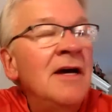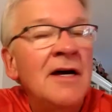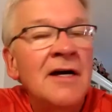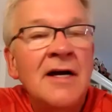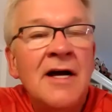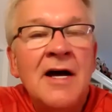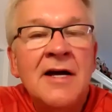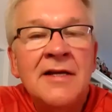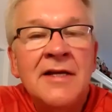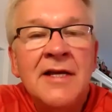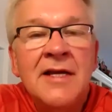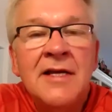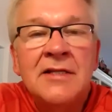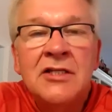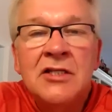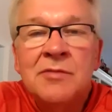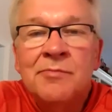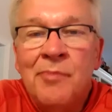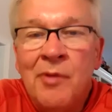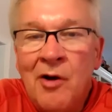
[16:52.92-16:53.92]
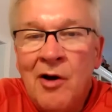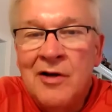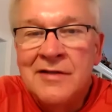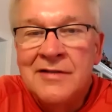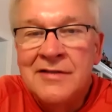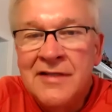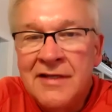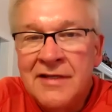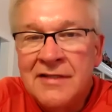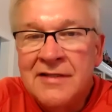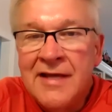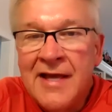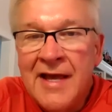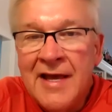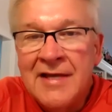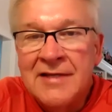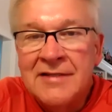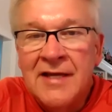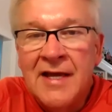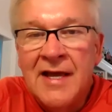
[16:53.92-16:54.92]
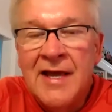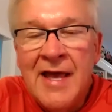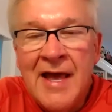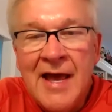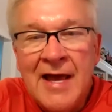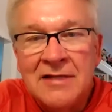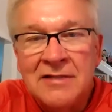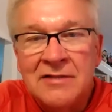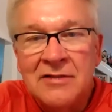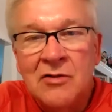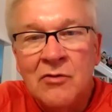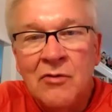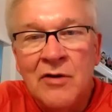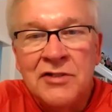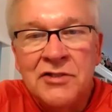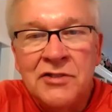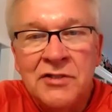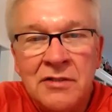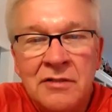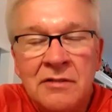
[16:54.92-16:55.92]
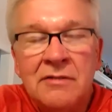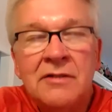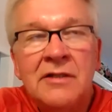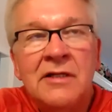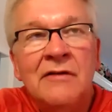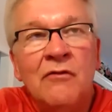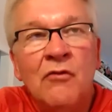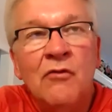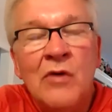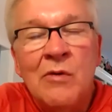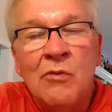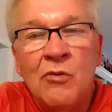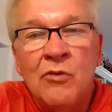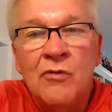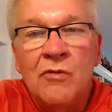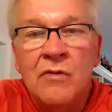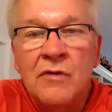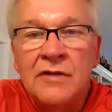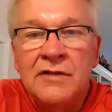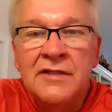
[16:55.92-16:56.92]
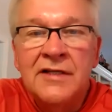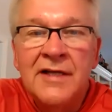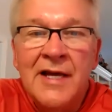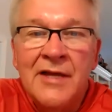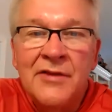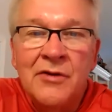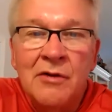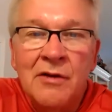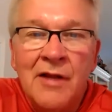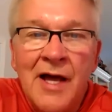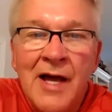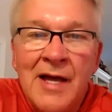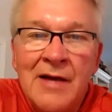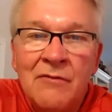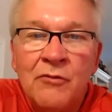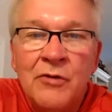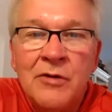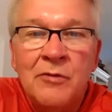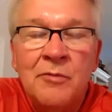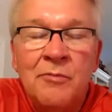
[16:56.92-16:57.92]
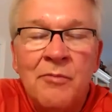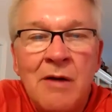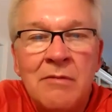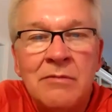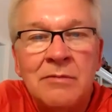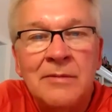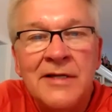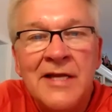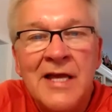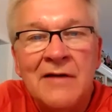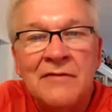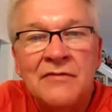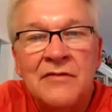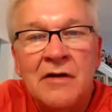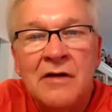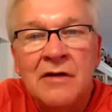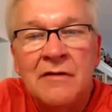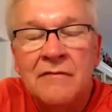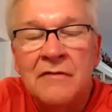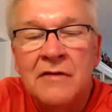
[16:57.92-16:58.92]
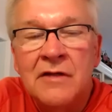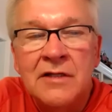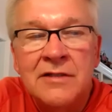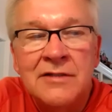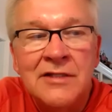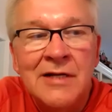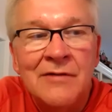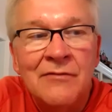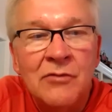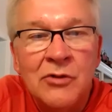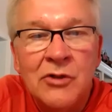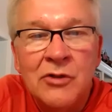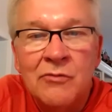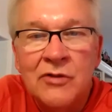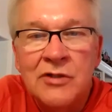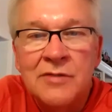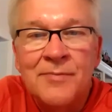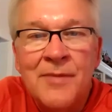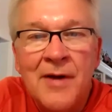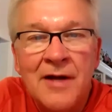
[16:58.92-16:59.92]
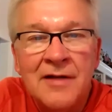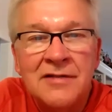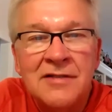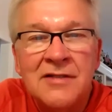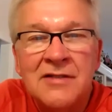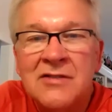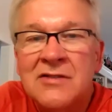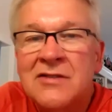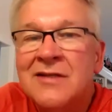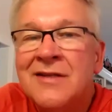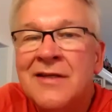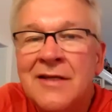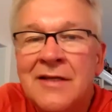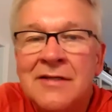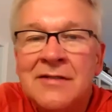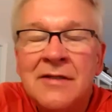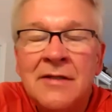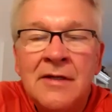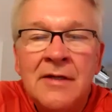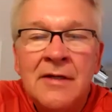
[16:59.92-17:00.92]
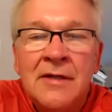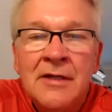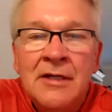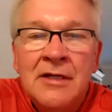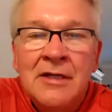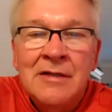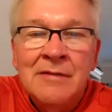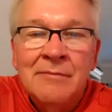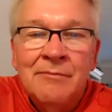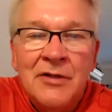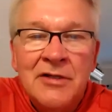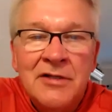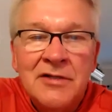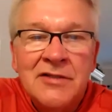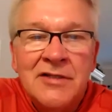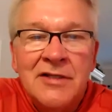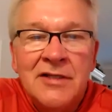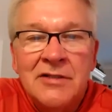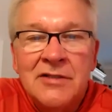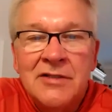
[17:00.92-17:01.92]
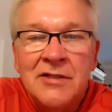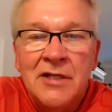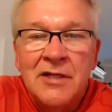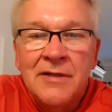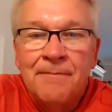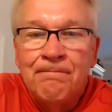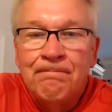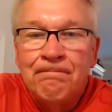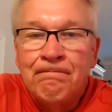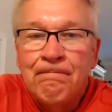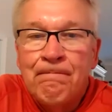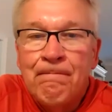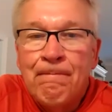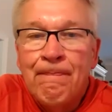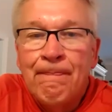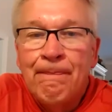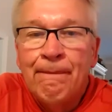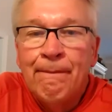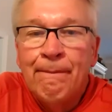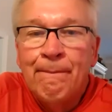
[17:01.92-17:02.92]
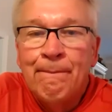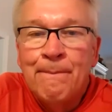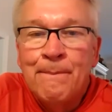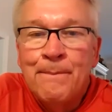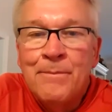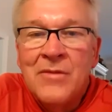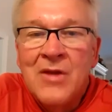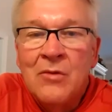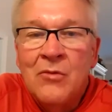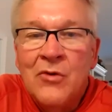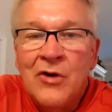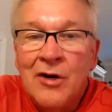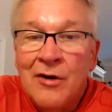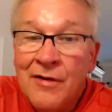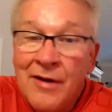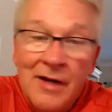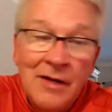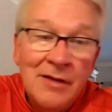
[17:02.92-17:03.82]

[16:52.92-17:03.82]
again, just pause this as I ask the question. If we were together live, we would probably have several good responses to these. But since we are not